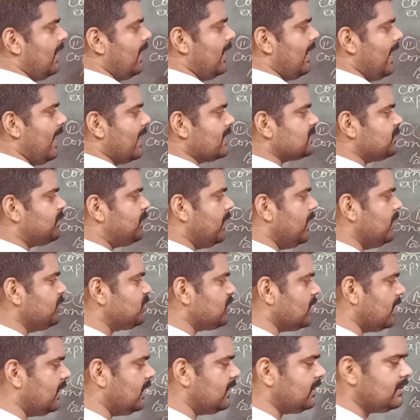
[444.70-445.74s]

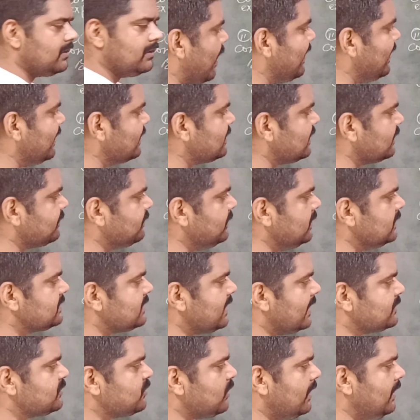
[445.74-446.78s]
expression, quadratic means
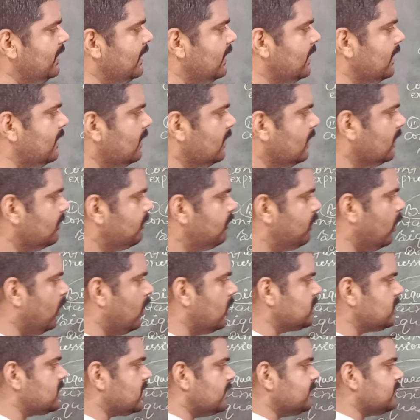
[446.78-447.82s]
actually
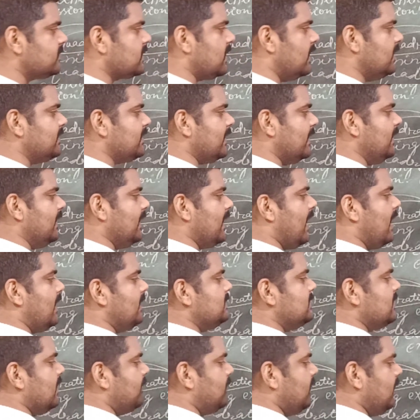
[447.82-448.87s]
4 terms containing
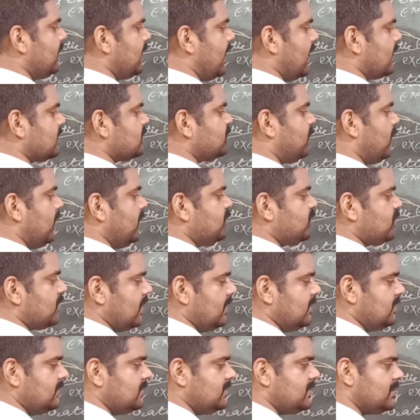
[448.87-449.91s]
algebraic
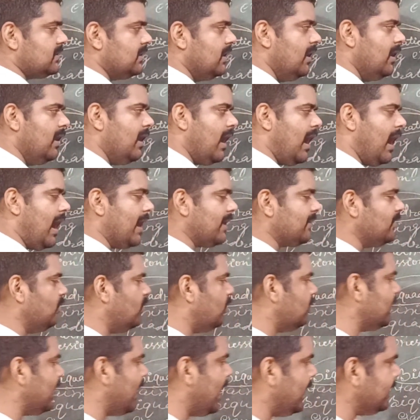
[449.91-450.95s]
expressions are
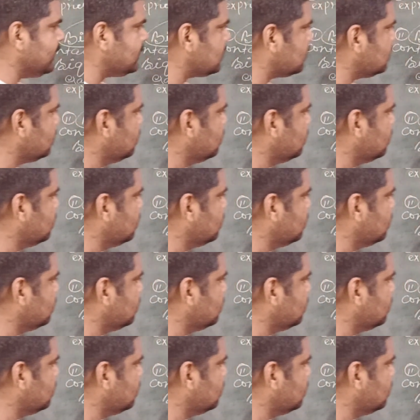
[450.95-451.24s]
known as